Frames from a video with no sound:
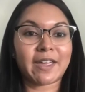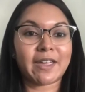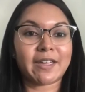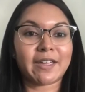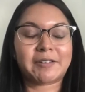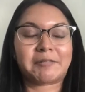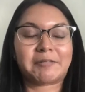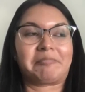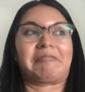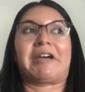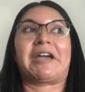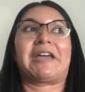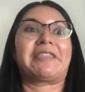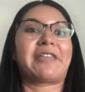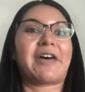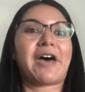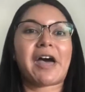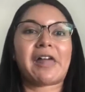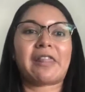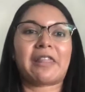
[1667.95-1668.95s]
Like
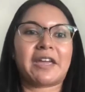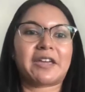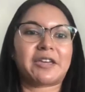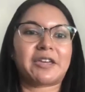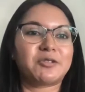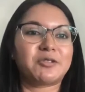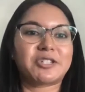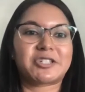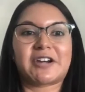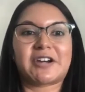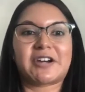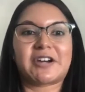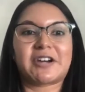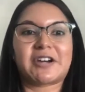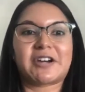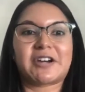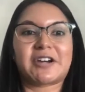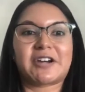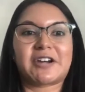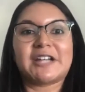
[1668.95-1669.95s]
I thought like you just
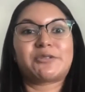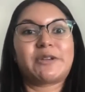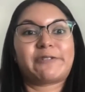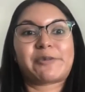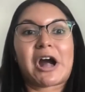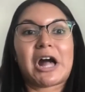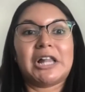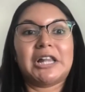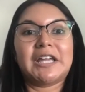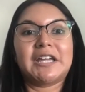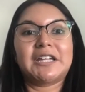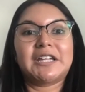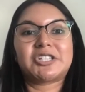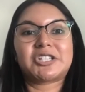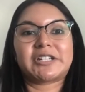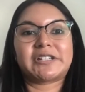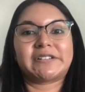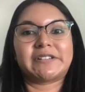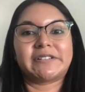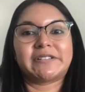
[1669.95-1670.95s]
graduate from college
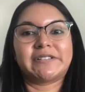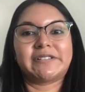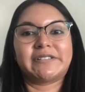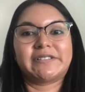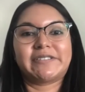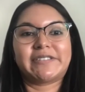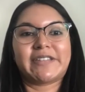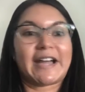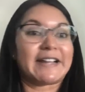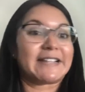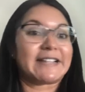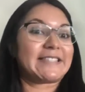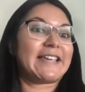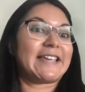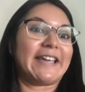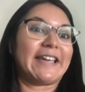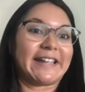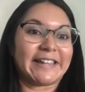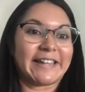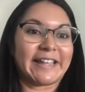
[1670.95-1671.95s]
and that's
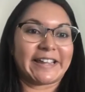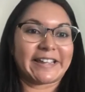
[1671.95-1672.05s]
it.